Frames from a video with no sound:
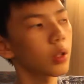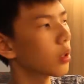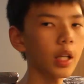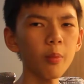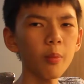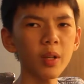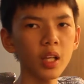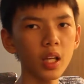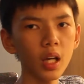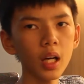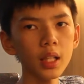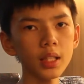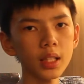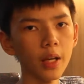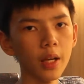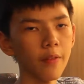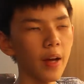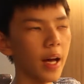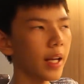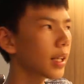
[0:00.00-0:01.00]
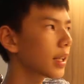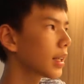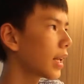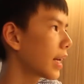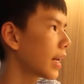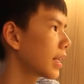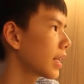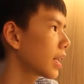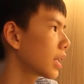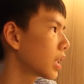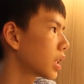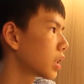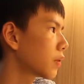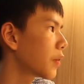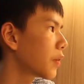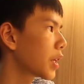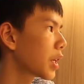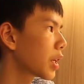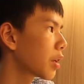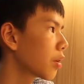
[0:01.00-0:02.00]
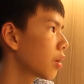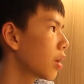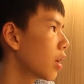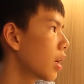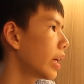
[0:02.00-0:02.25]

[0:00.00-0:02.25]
Now because I've added lightning in this video,